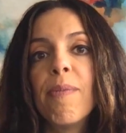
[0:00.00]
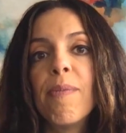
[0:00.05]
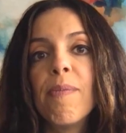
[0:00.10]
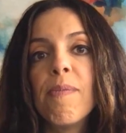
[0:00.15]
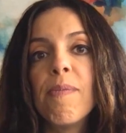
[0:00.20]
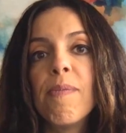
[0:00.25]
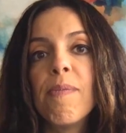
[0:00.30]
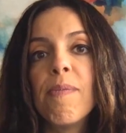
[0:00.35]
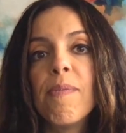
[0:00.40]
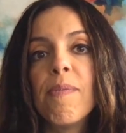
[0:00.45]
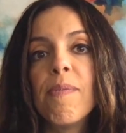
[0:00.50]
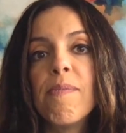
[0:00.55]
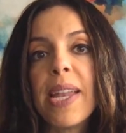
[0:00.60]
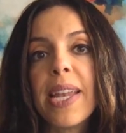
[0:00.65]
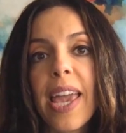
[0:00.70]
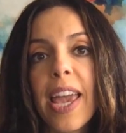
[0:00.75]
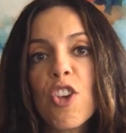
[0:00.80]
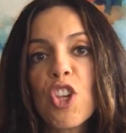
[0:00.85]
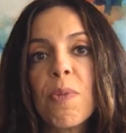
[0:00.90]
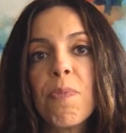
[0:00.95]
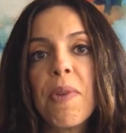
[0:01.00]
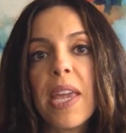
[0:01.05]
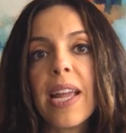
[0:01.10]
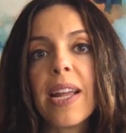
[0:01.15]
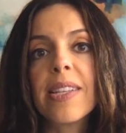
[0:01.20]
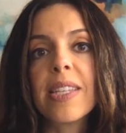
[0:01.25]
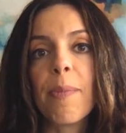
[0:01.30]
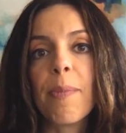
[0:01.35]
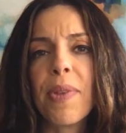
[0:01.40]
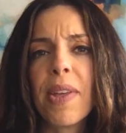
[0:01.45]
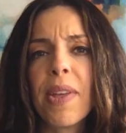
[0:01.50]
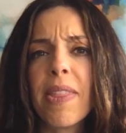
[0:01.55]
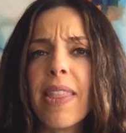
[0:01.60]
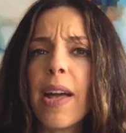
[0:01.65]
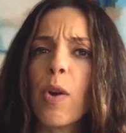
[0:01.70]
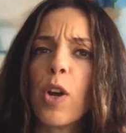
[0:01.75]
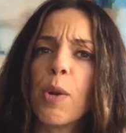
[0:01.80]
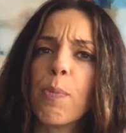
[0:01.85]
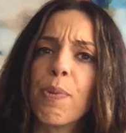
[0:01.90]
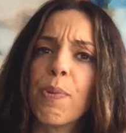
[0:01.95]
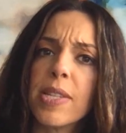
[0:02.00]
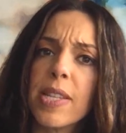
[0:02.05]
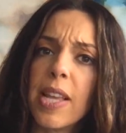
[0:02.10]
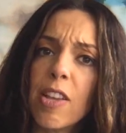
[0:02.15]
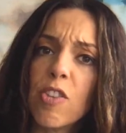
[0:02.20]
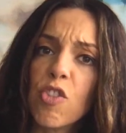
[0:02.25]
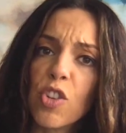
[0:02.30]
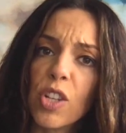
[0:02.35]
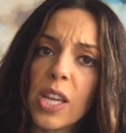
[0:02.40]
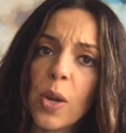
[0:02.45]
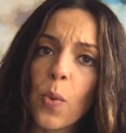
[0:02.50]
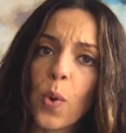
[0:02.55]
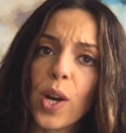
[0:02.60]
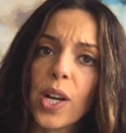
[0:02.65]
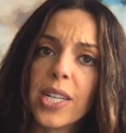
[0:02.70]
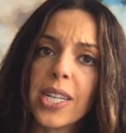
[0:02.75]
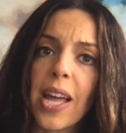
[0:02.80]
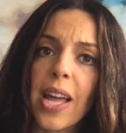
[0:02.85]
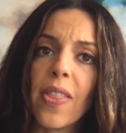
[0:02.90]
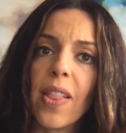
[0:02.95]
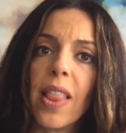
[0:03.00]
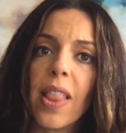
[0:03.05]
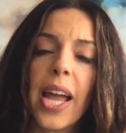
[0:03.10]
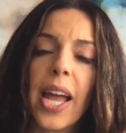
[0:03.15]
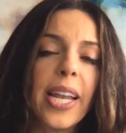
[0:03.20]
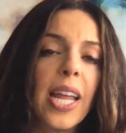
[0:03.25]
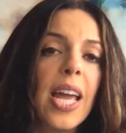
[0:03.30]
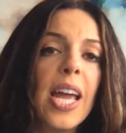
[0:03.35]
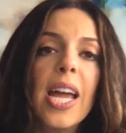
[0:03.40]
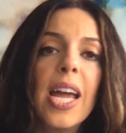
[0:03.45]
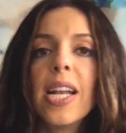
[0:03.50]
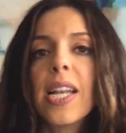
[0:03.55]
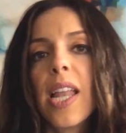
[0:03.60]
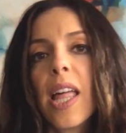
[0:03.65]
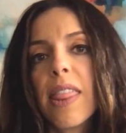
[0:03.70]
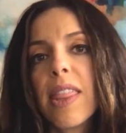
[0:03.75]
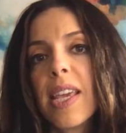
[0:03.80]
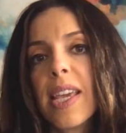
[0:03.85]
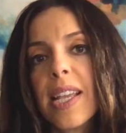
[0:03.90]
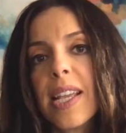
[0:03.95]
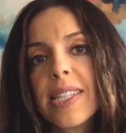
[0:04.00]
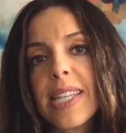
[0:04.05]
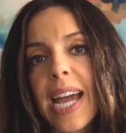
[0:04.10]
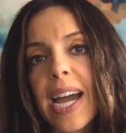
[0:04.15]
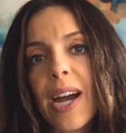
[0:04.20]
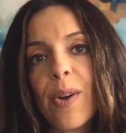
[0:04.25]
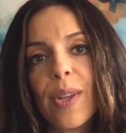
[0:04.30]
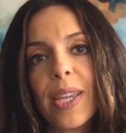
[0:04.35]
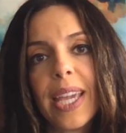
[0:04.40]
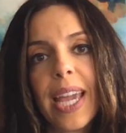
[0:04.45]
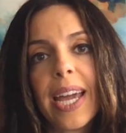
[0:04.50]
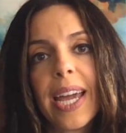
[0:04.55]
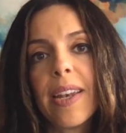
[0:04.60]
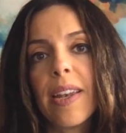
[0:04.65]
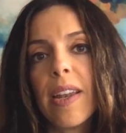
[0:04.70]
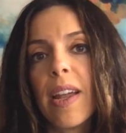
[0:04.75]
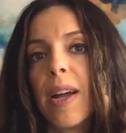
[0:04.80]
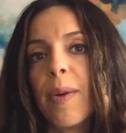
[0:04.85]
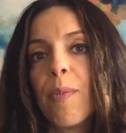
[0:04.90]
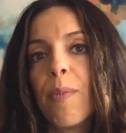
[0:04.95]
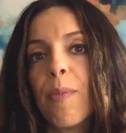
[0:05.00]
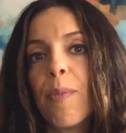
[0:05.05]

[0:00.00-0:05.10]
medication being something that could potentially work down the line. Nothing is out yet.